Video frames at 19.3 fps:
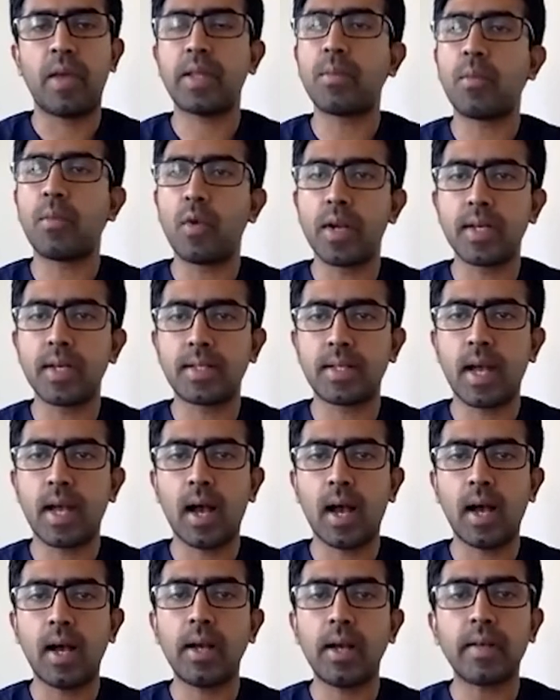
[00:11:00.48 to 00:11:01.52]
borders
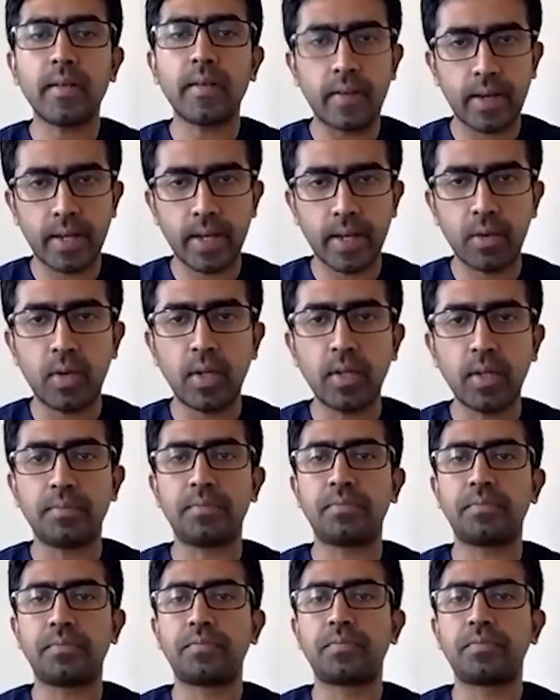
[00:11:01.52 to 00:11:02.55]
are irregular,
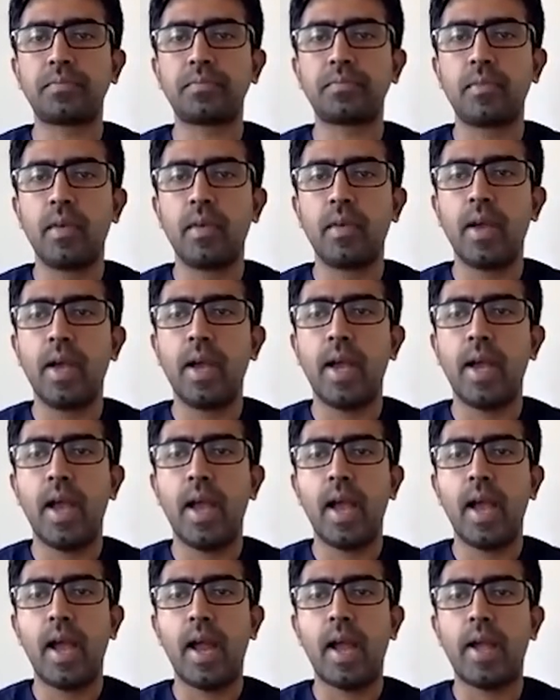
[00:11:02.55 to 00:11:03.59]

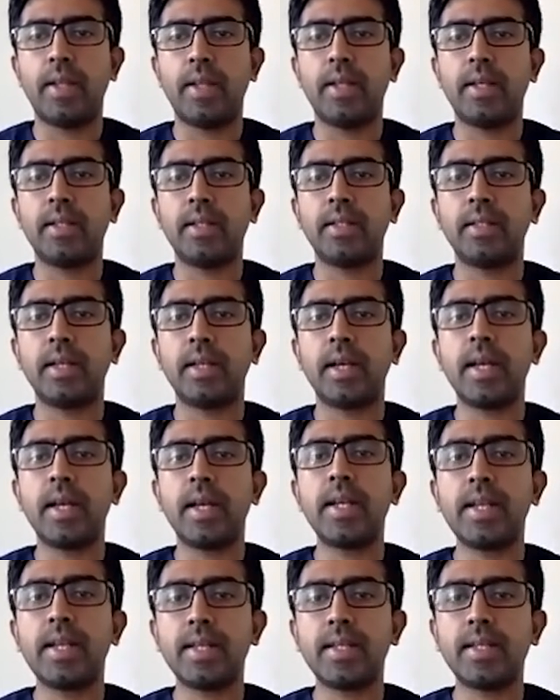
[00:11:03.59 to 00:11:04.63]
and the
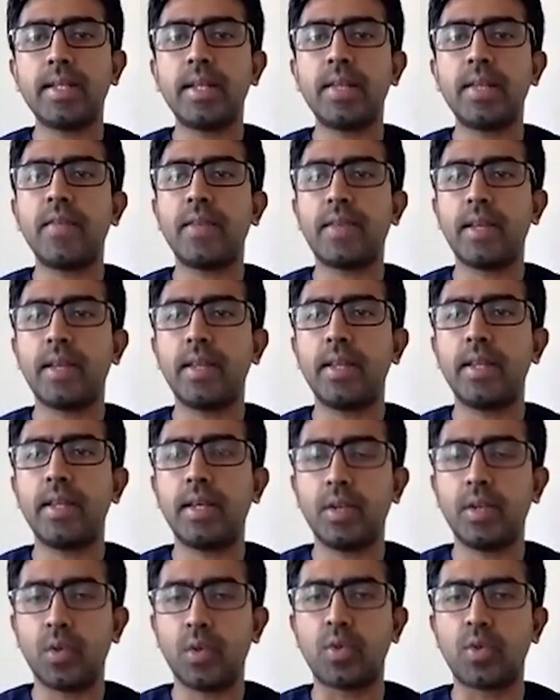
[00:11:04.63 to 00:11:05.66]
intensity within the
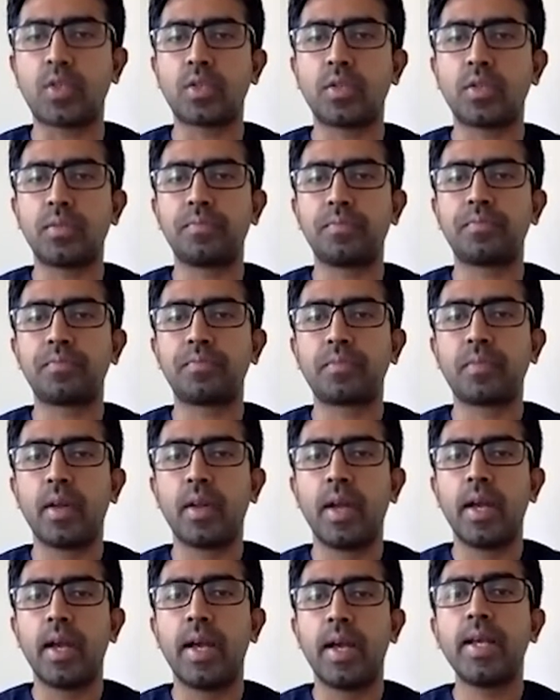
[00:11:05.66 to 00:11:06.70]
nodes
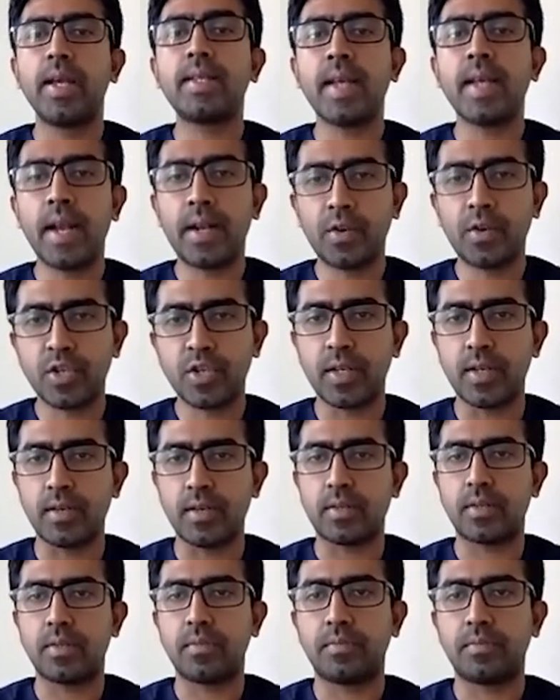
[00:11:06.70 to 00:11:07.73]
is
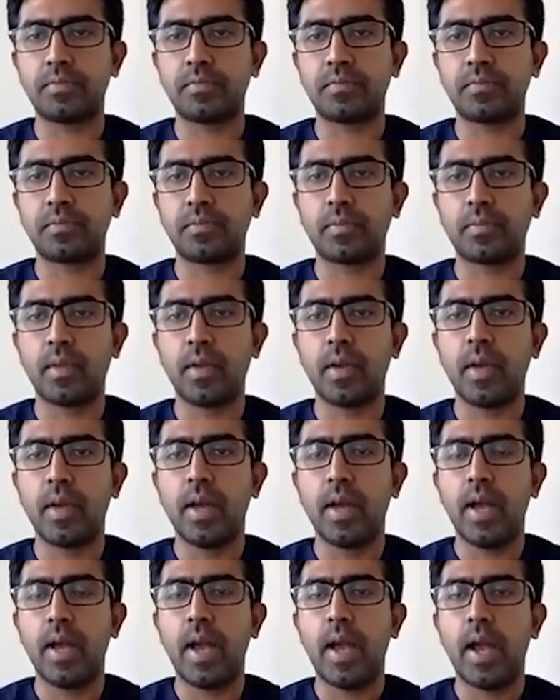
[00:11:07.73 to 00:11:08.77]
heterogeneous.
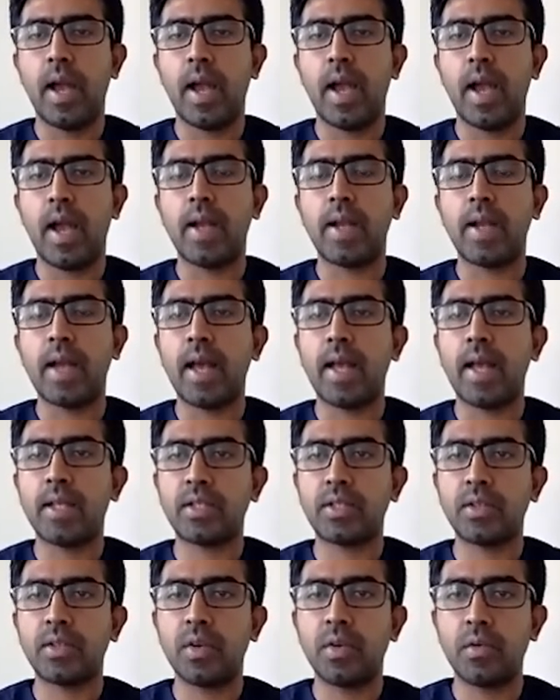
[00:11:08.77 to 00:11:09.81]
And
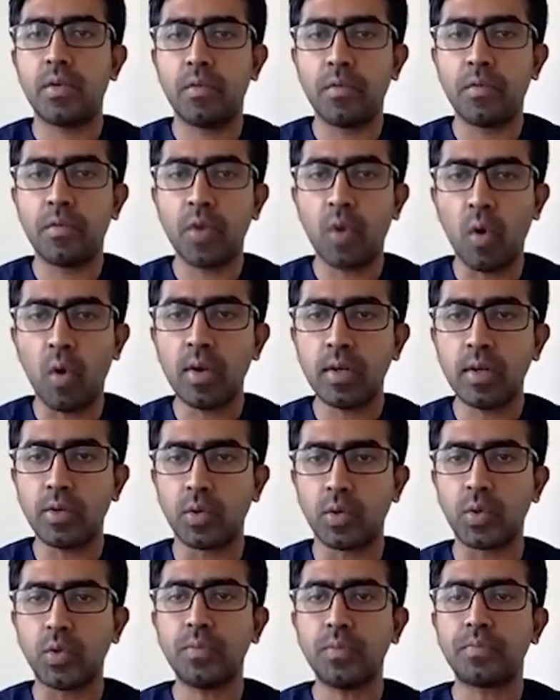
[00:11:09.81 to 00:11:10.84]
as we all
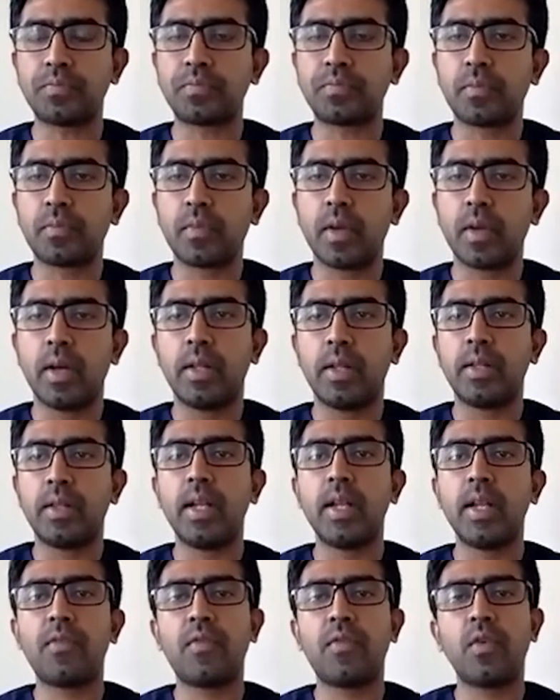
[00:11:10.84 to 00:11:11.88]
know, the
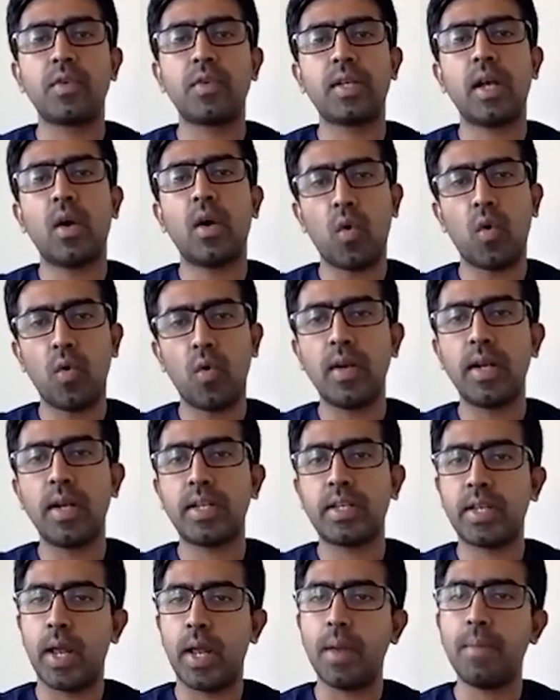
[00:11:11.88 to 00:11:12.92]
lymph nodes are oval in
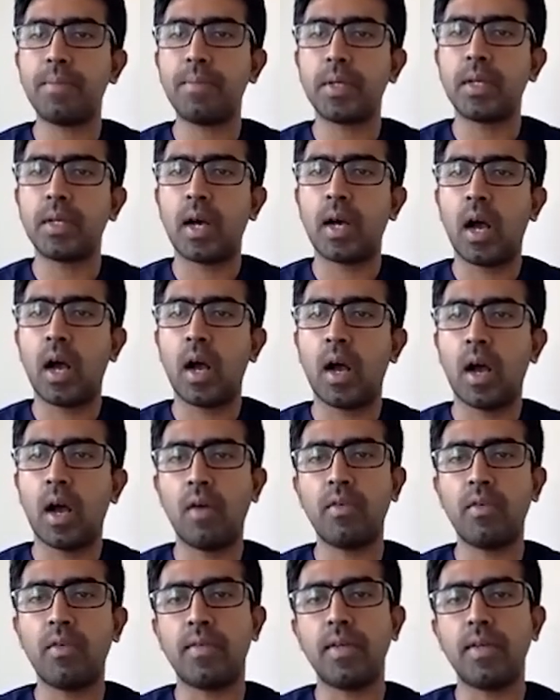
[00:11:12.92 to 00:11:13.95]
shape.
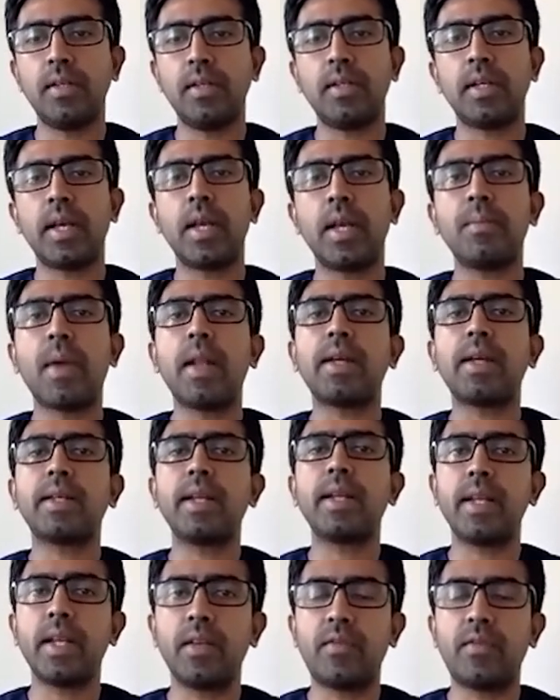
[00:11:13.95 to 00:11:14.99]
However, in
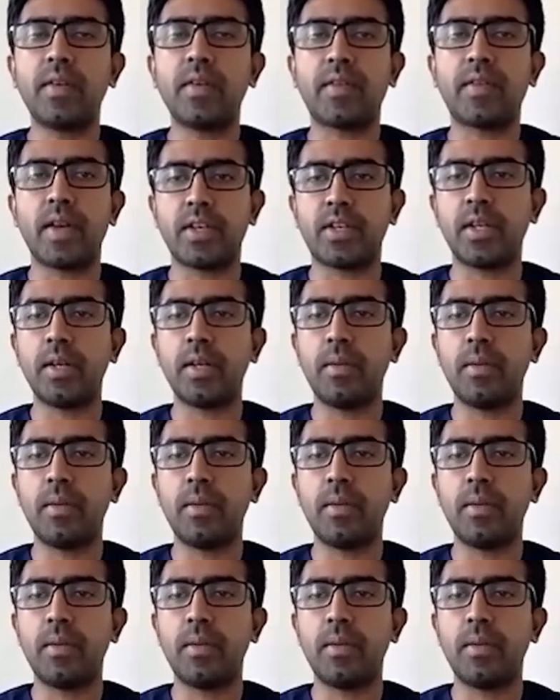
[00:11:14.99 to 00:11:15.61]
malignant infiltration,